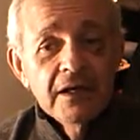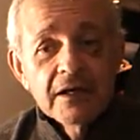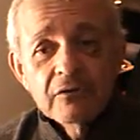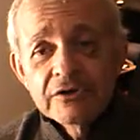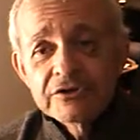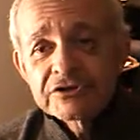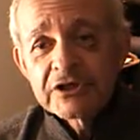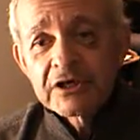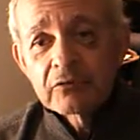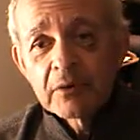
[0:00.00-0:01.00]
which
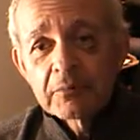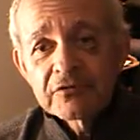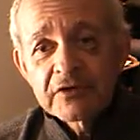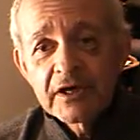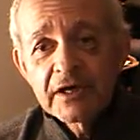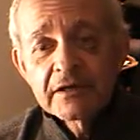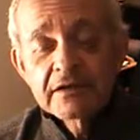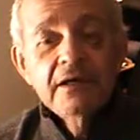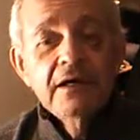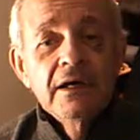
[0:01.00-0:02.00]
represent
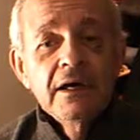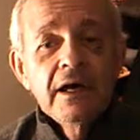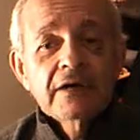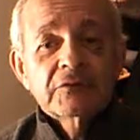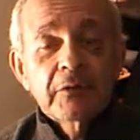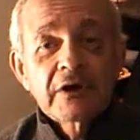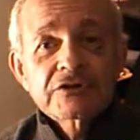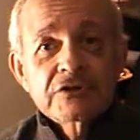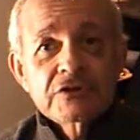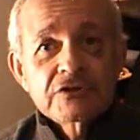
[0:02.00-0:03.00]

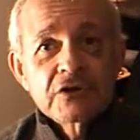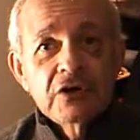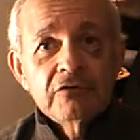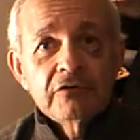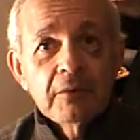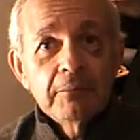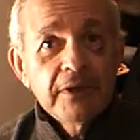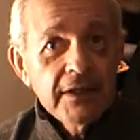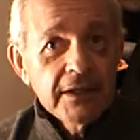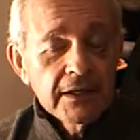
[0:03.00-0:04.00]
expressions of our
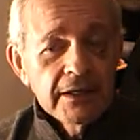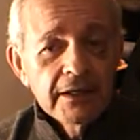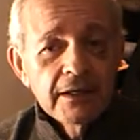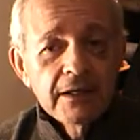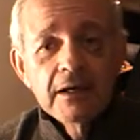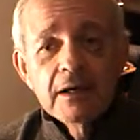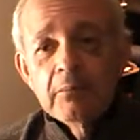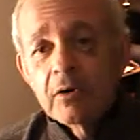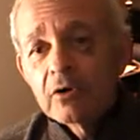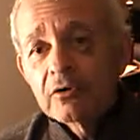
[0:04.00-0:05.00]
being,
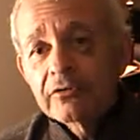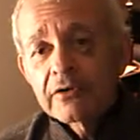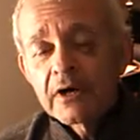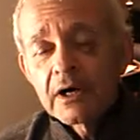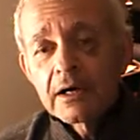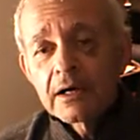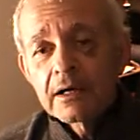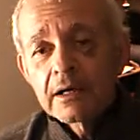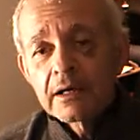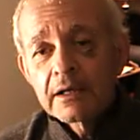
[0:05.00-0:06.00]
both
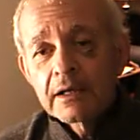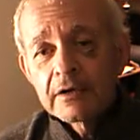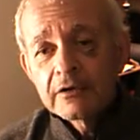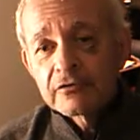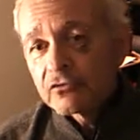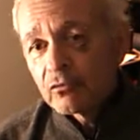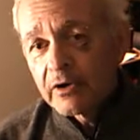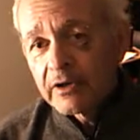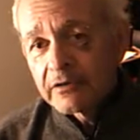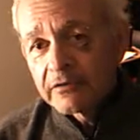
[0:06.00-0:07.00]

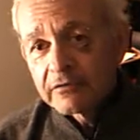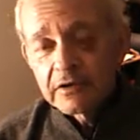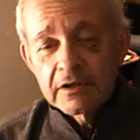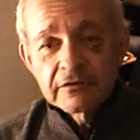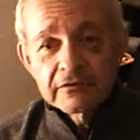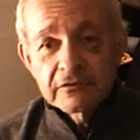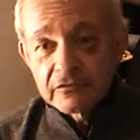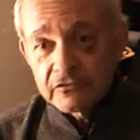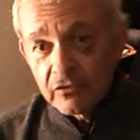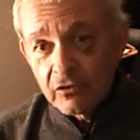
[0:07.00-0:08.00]
when it's
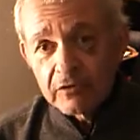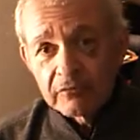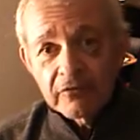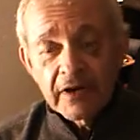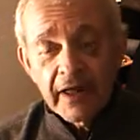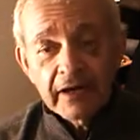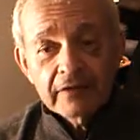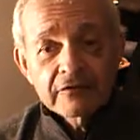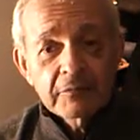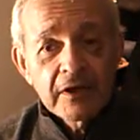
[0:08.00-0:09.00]
distorted for lack of
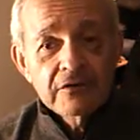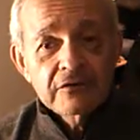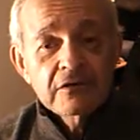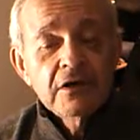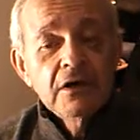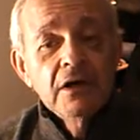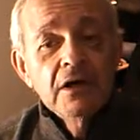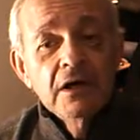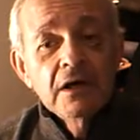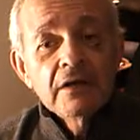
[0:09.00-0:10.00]
space,
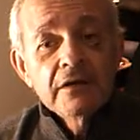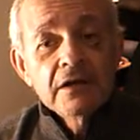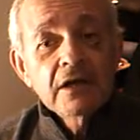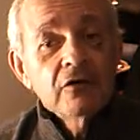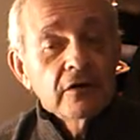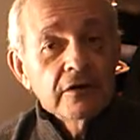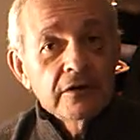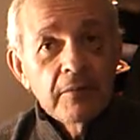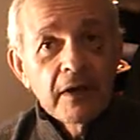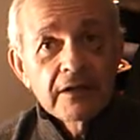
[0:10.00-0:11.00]
the ignorant,
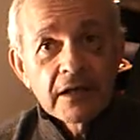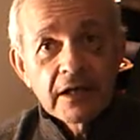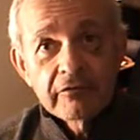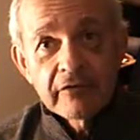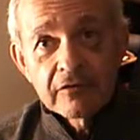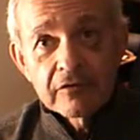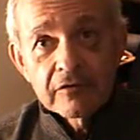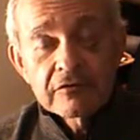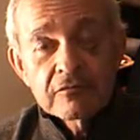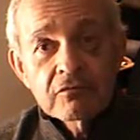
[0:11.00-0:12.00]
the mandala of
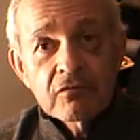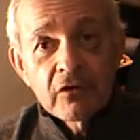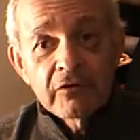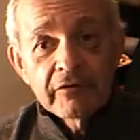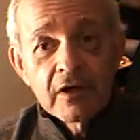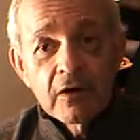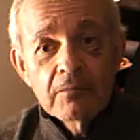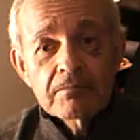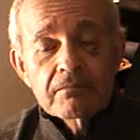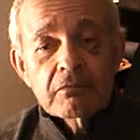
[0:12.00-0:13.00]
ignorance, of ego,
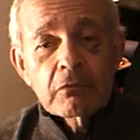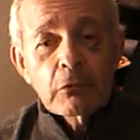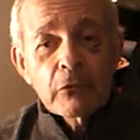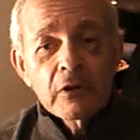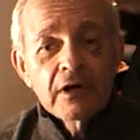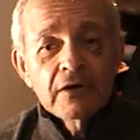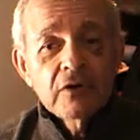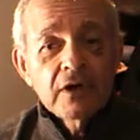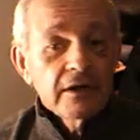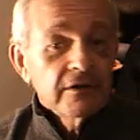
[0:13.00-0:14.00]
as
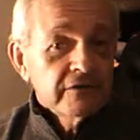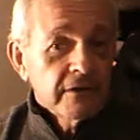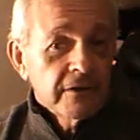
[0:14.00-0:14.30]
well as